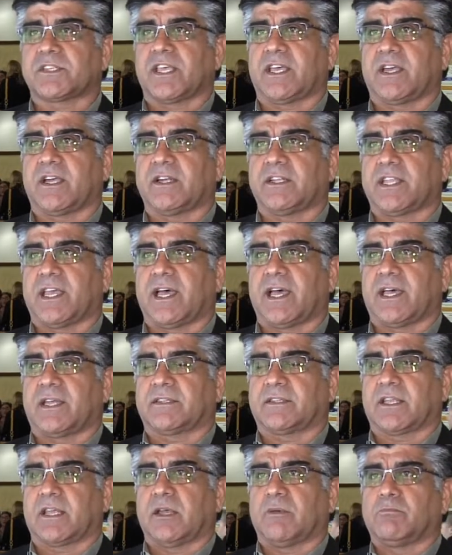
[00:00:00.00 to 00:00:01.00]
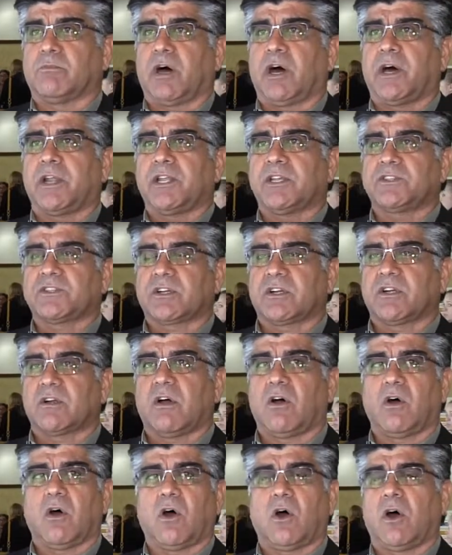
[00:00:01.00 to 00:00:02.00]
there that monitor
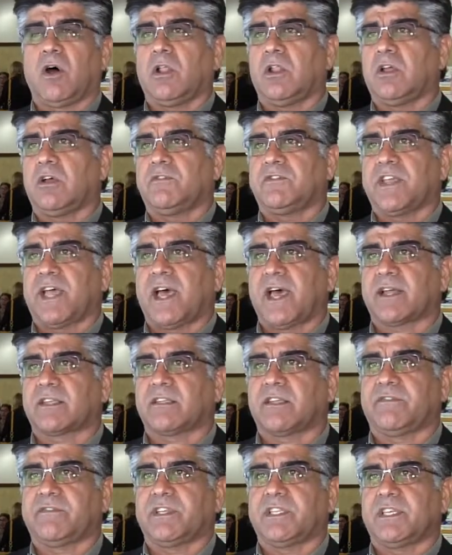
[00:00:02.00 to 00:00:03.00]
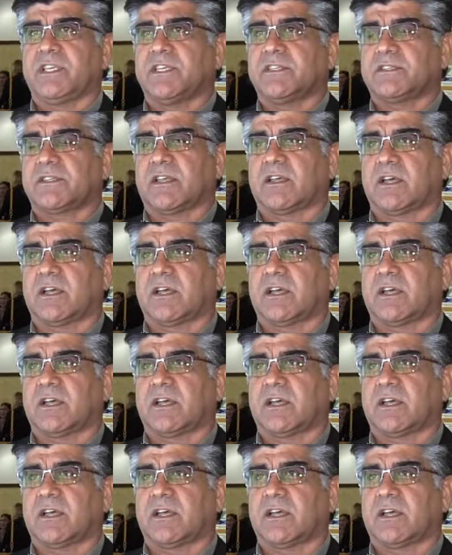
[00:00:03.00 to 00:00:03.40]
all of the activities,